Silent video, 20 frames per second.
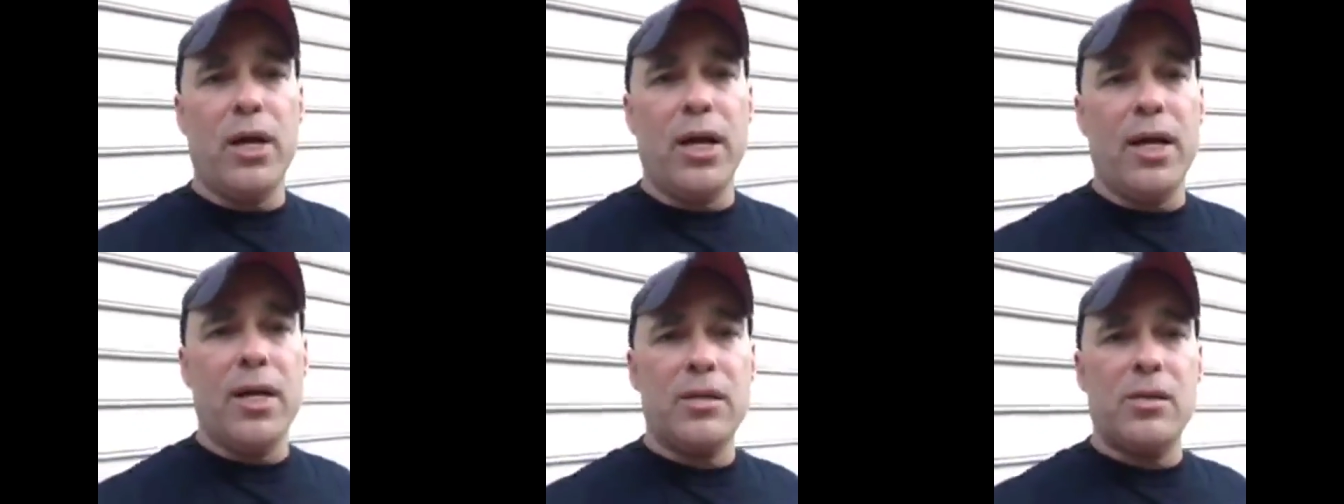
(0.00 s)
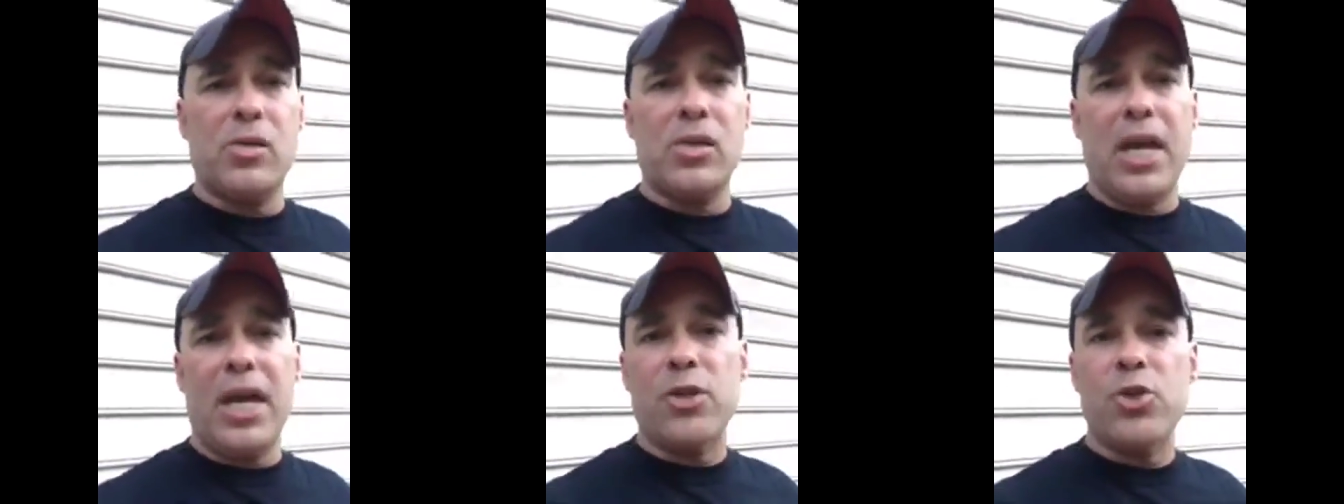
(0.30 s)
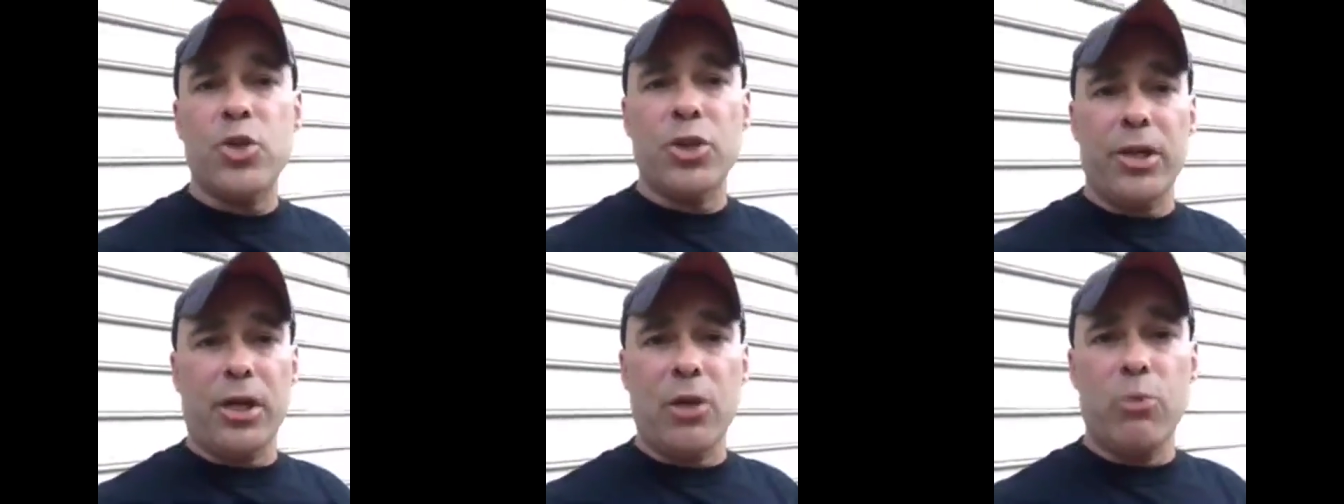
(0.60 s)

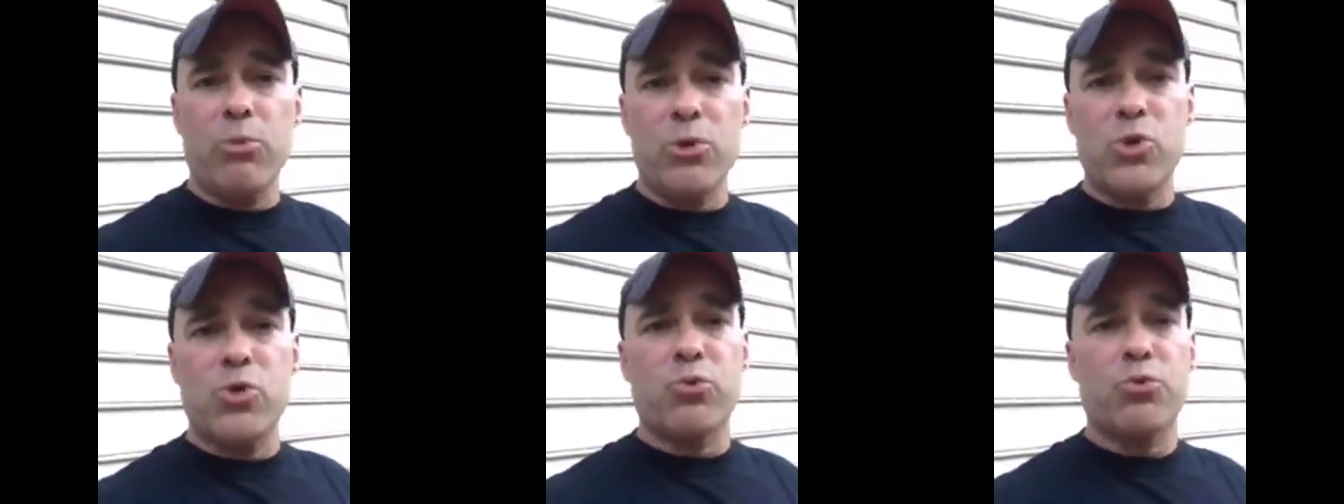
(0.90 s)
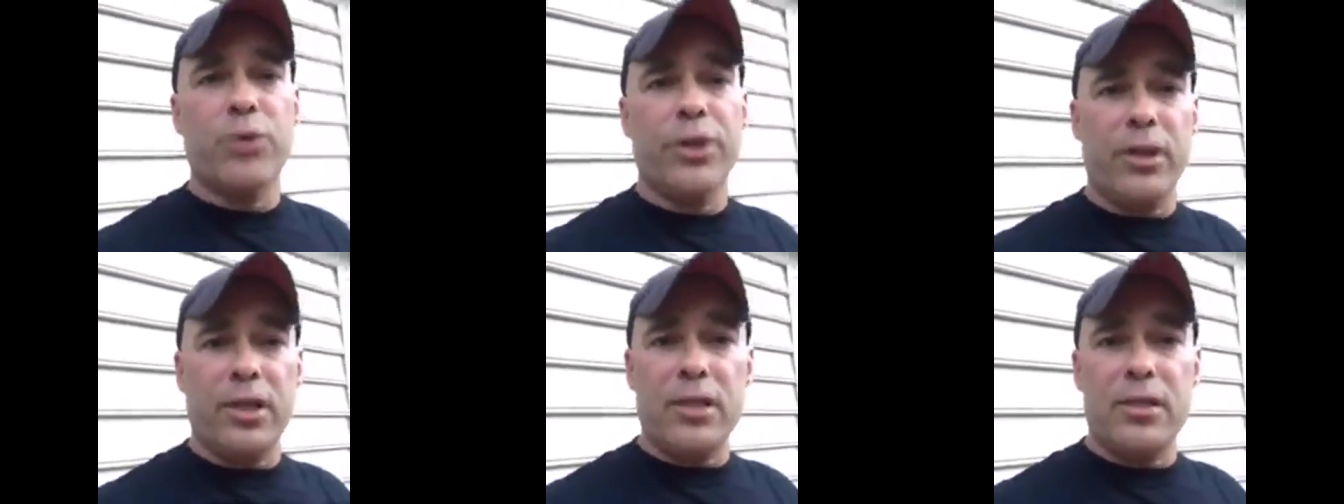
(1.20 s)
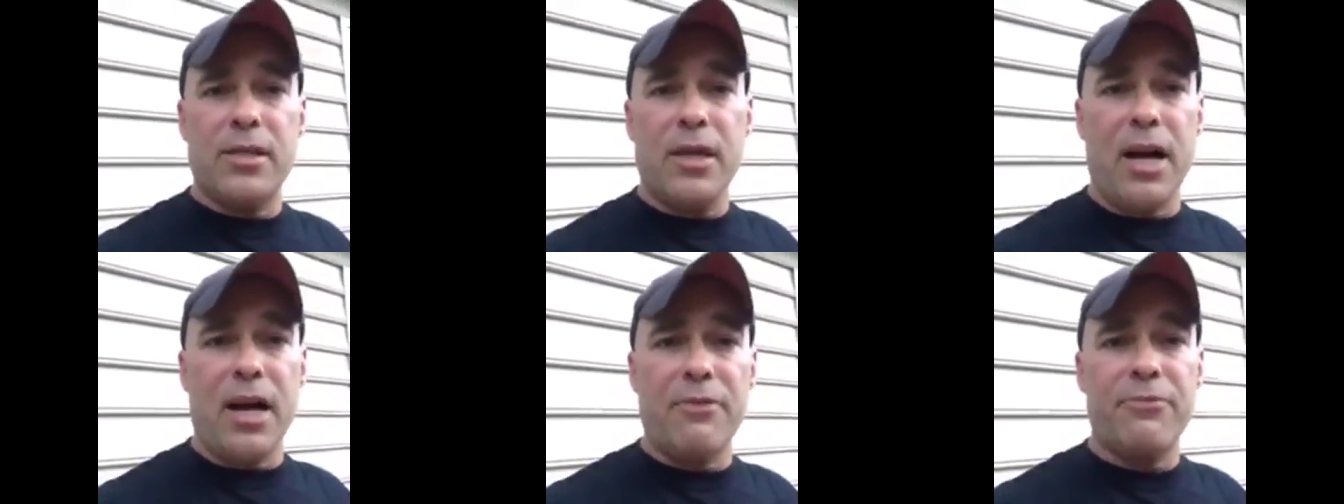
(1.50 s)
scheduling was really
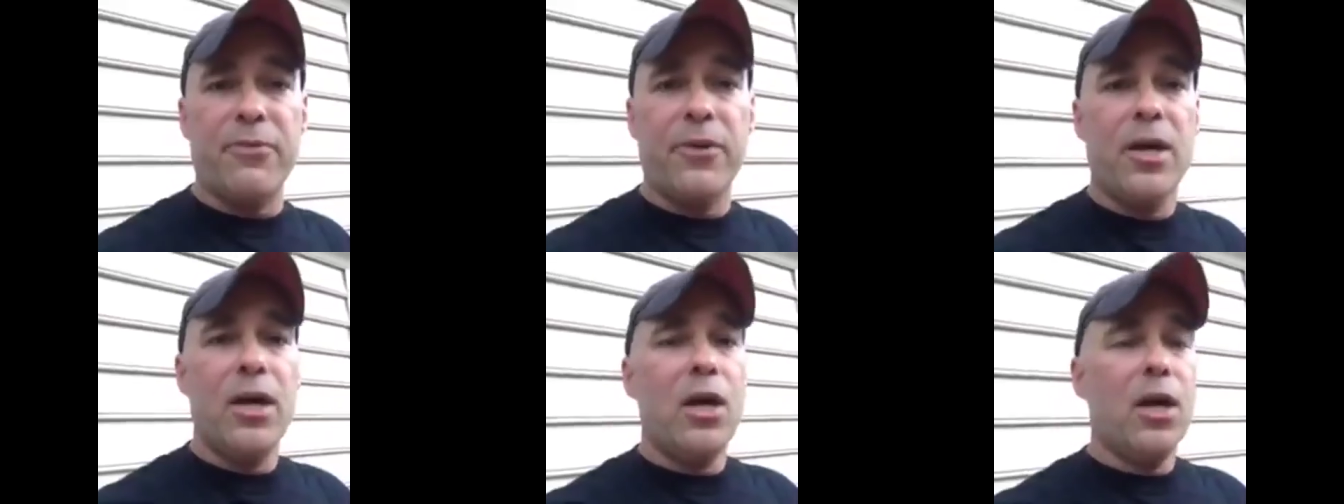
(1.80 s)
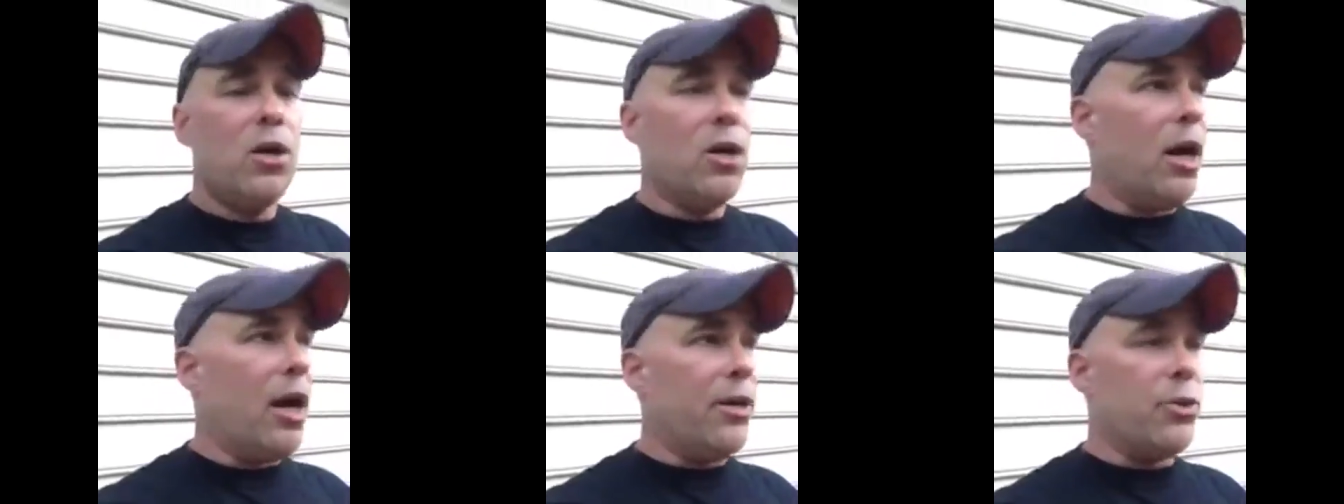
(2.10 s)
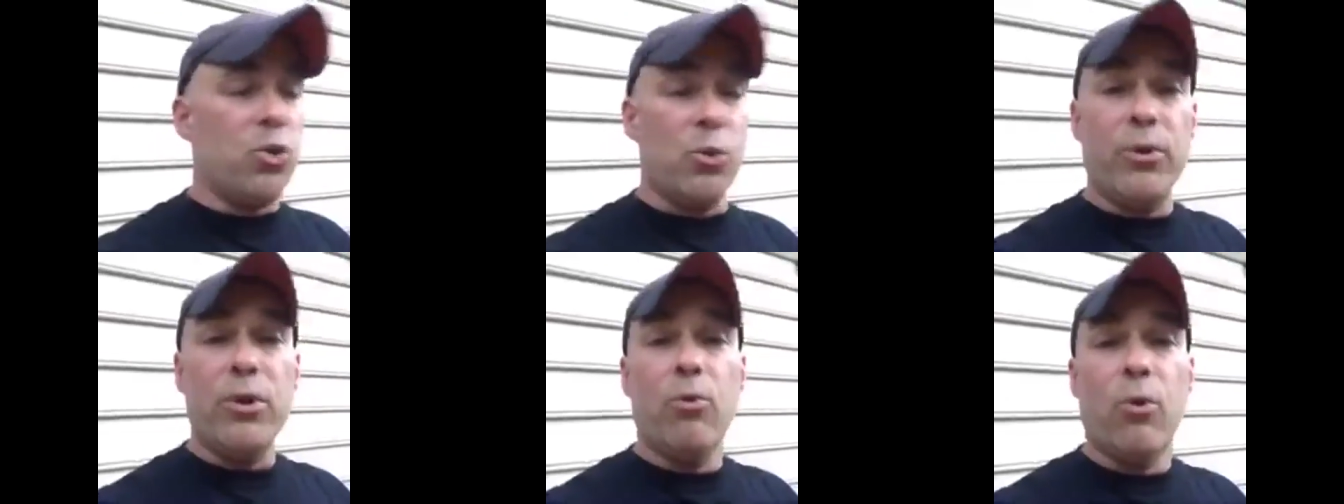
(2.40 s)
tough.
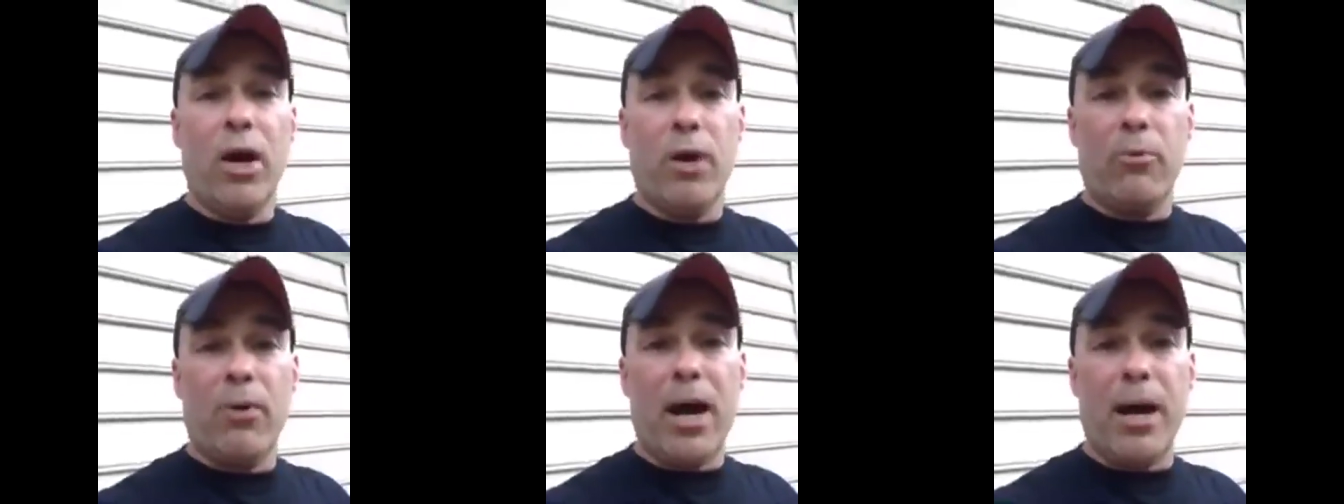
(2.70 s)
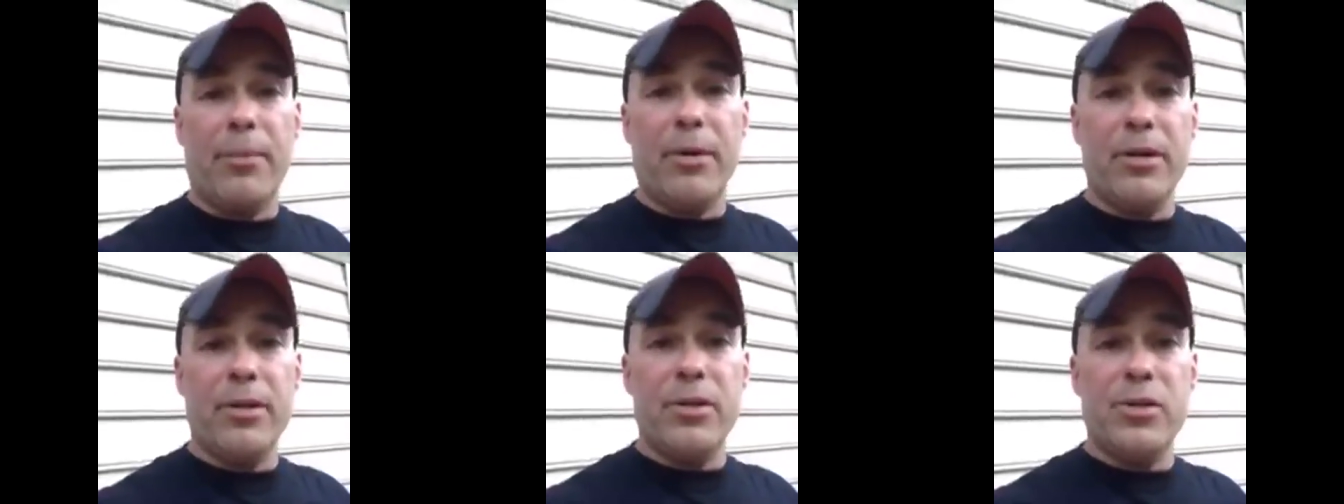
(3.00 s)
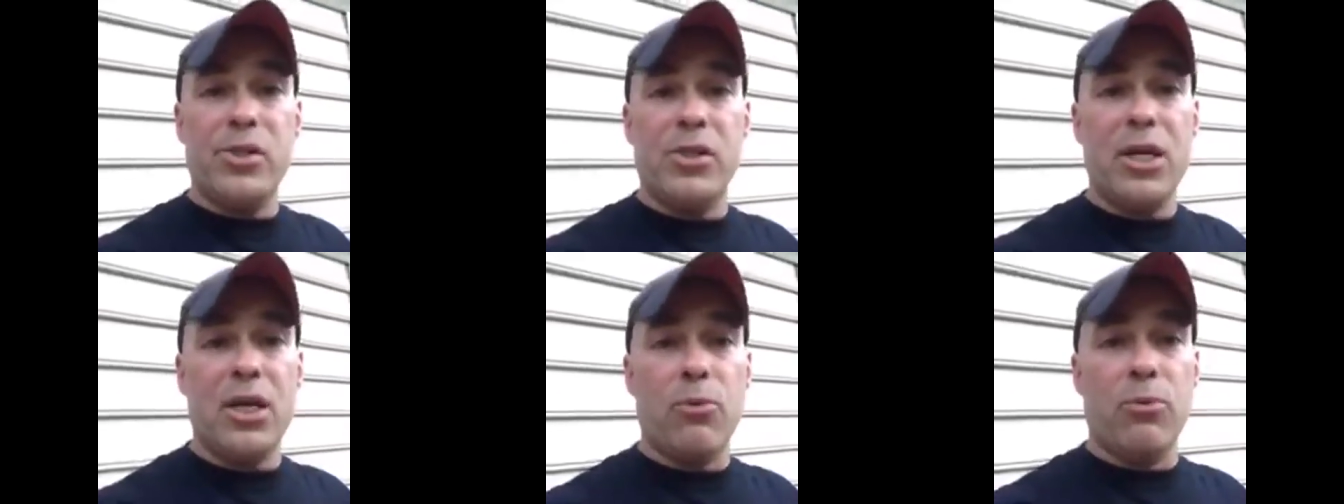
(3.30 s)
Do we want Robert in the
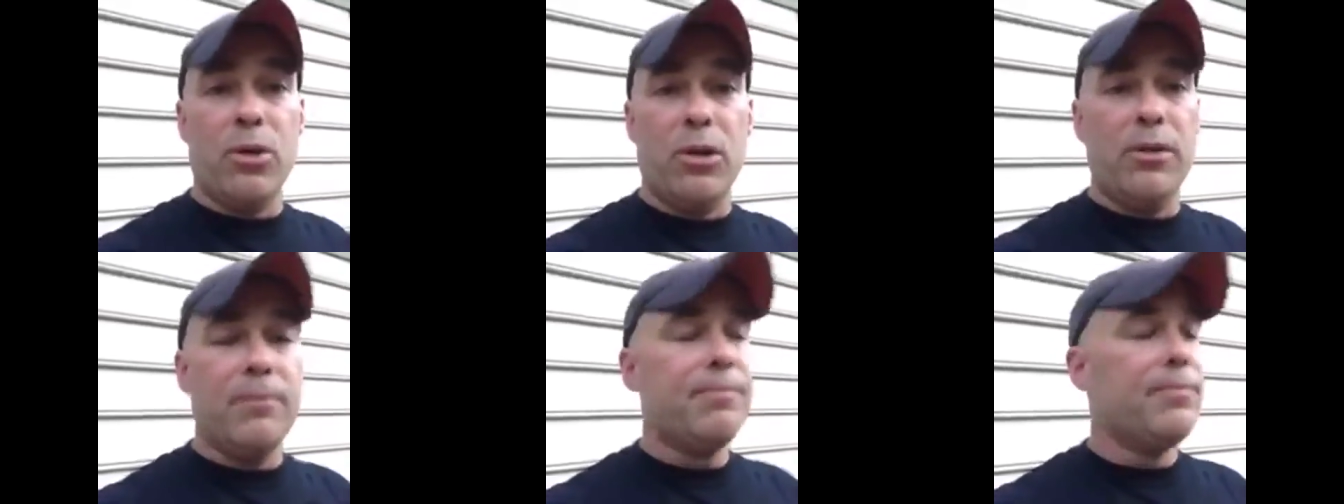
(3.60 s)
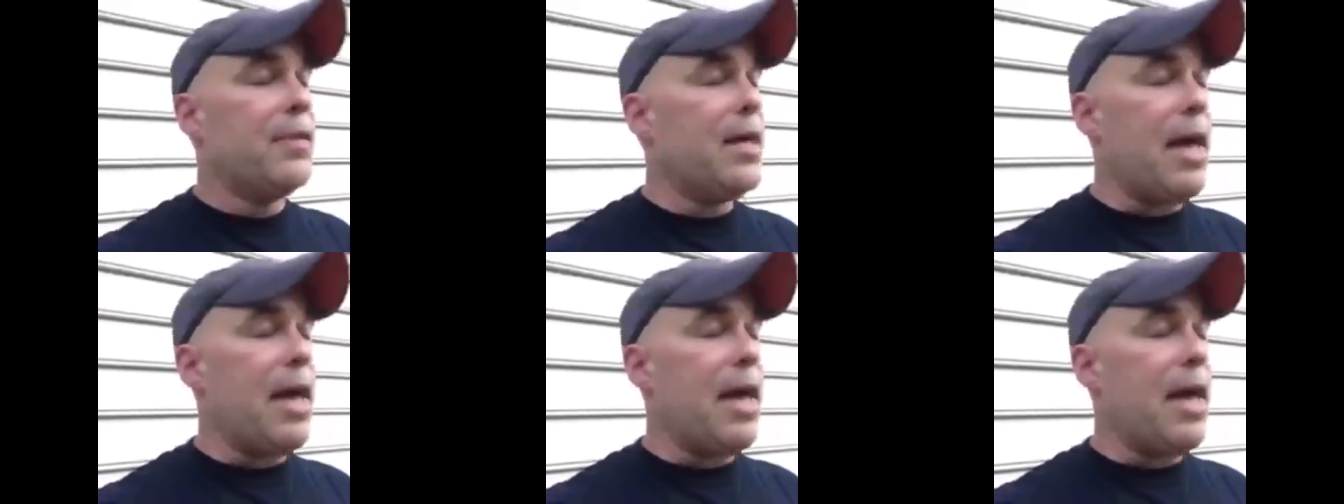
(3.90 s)
sequel?